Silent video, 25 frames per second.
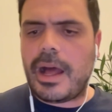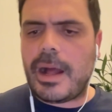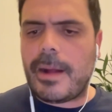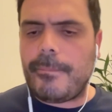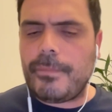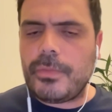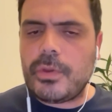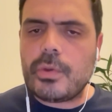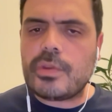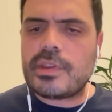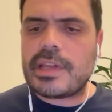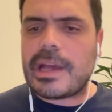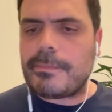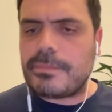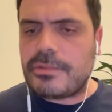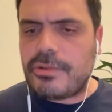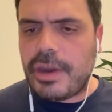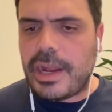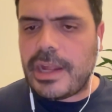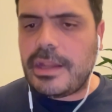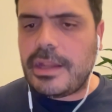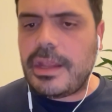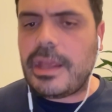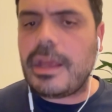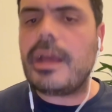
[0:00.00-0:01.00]
do some
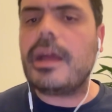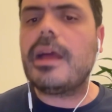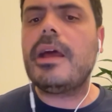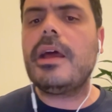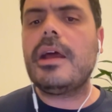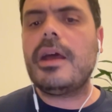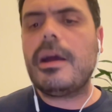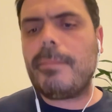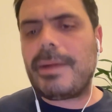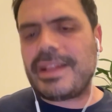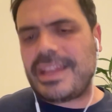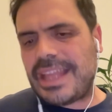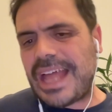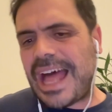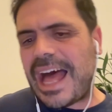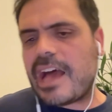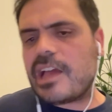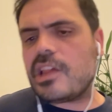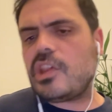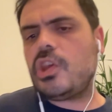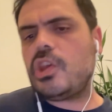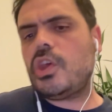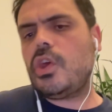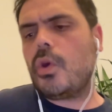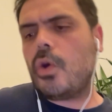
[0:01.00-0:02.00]
trading. But
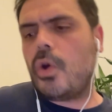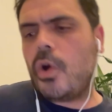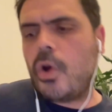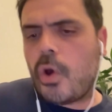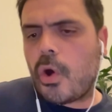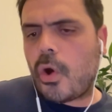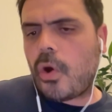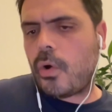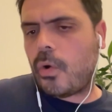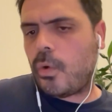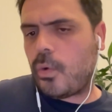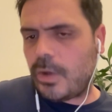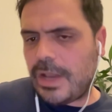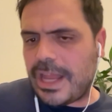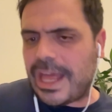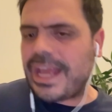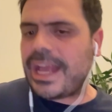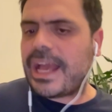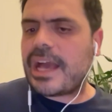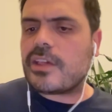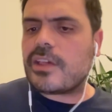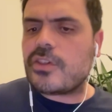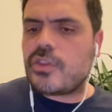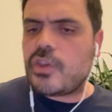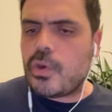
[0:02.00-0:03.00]
as you go,
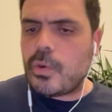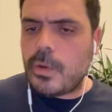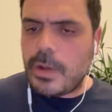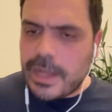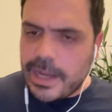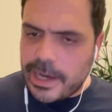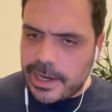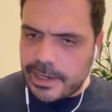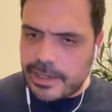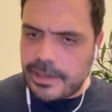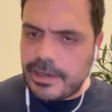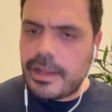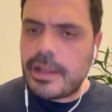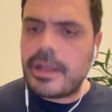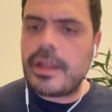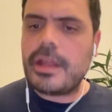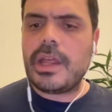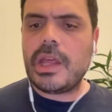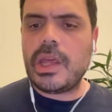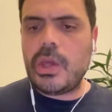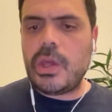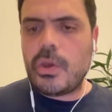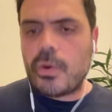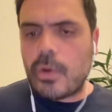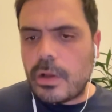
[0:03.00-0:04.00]
like as you learn,
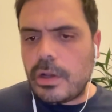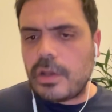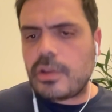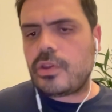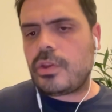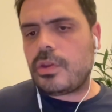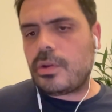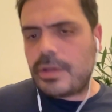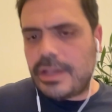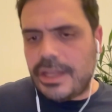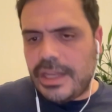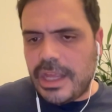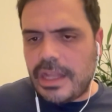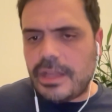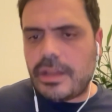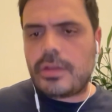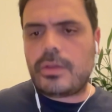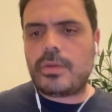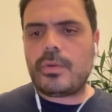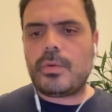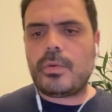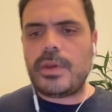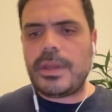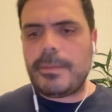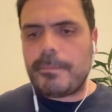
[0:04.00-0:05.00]
you also need
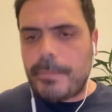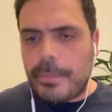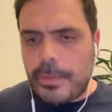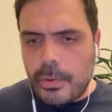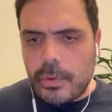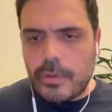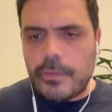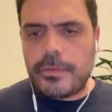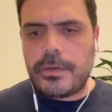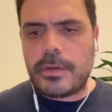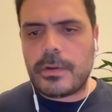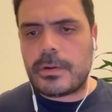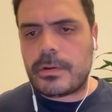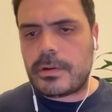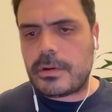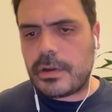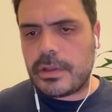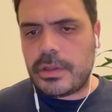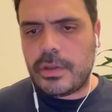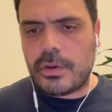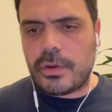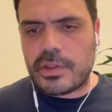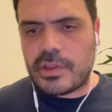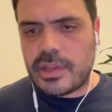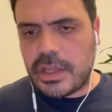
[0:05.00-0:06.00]
to improve
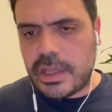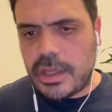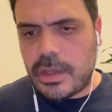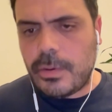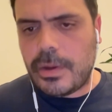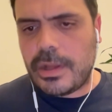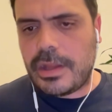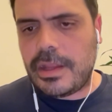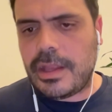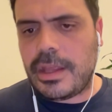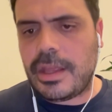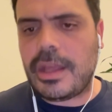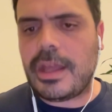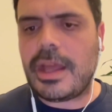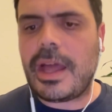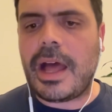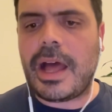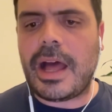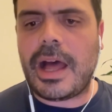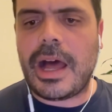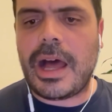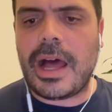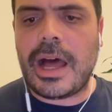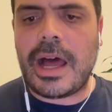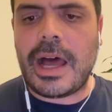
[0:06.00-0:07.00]
your security
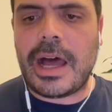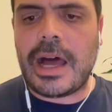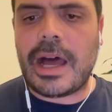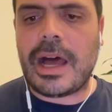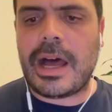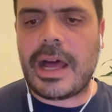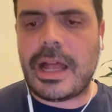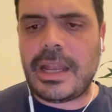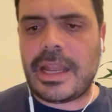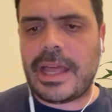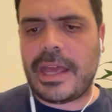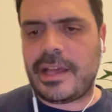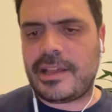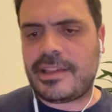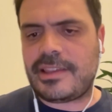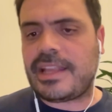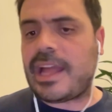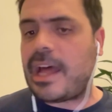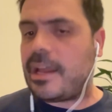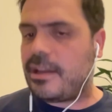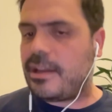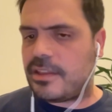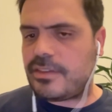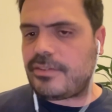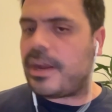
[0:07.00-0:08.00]

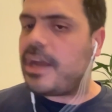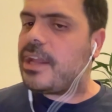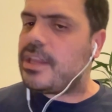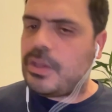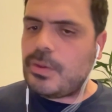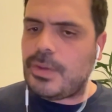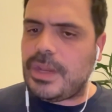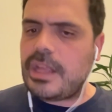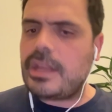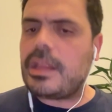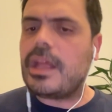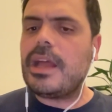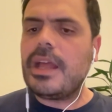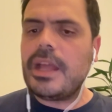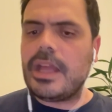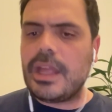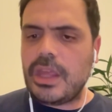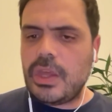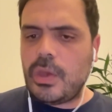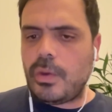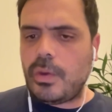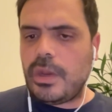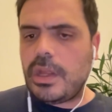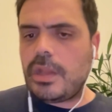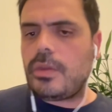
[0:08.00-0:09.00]
stance, right? You
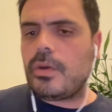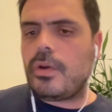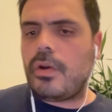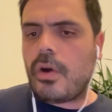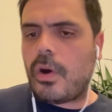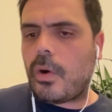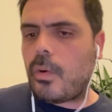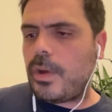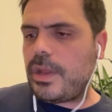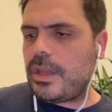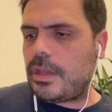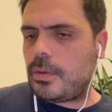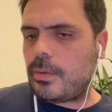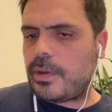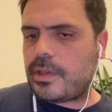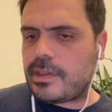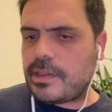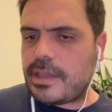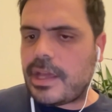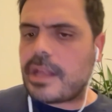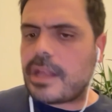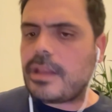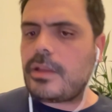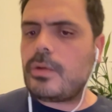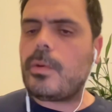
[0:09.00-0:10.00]
need to go into a
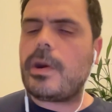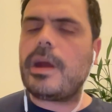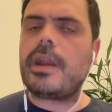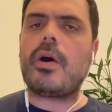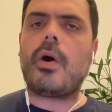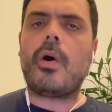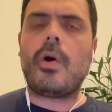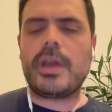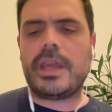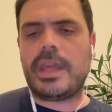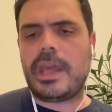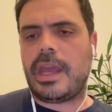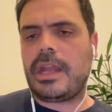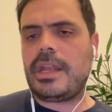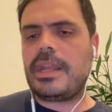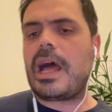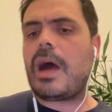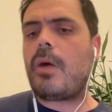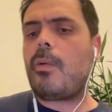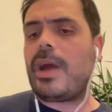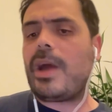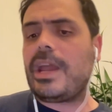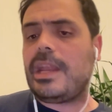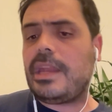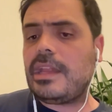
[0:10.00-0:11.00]
set where, okay,
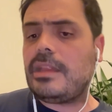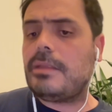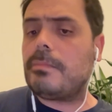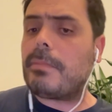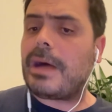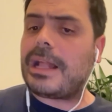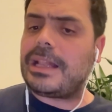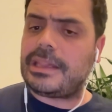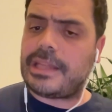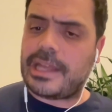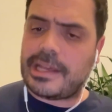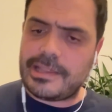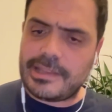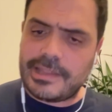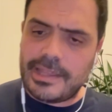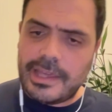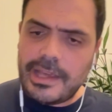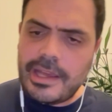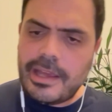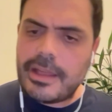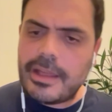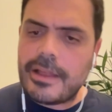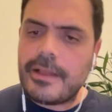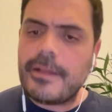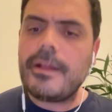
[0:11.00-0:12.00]
now I need
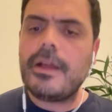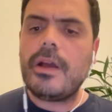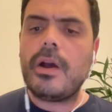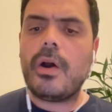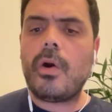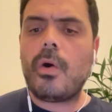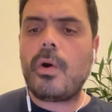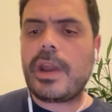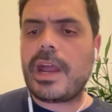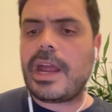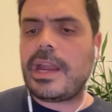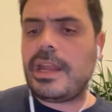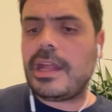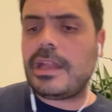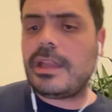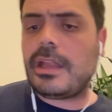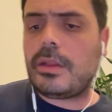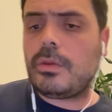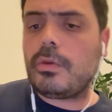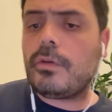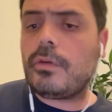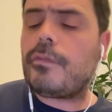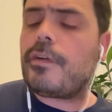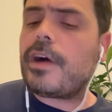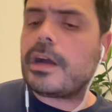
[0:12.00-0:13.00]
multi-sig, or I need a
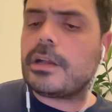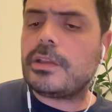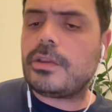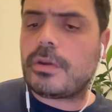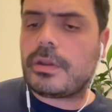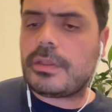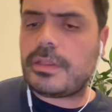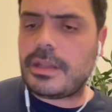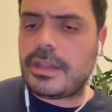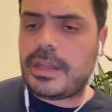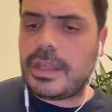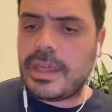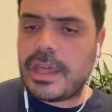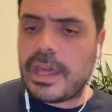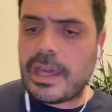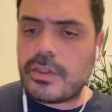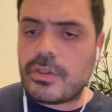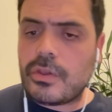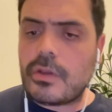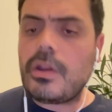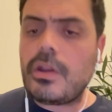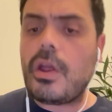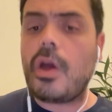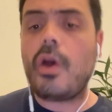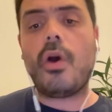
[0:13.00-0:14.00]
two-factor
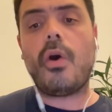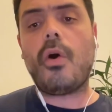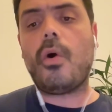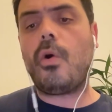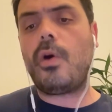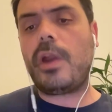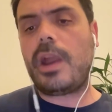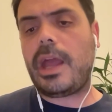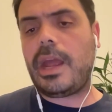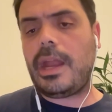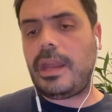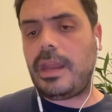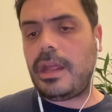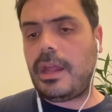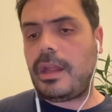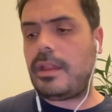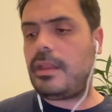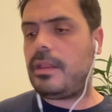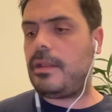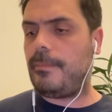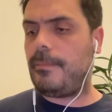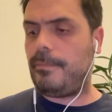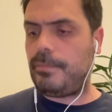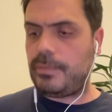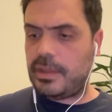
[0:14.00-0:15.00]
authentication, or I
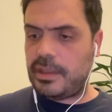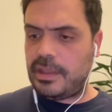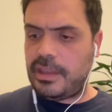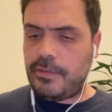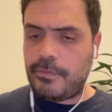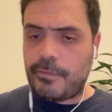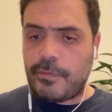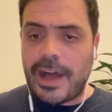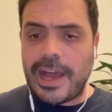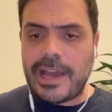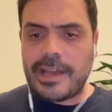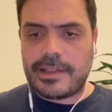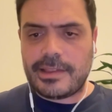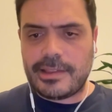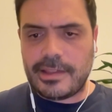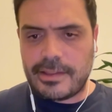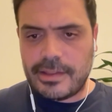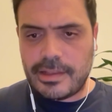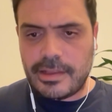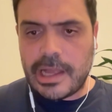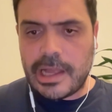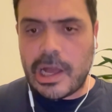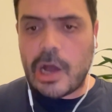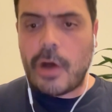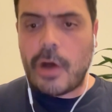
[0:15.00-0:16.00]
need devices now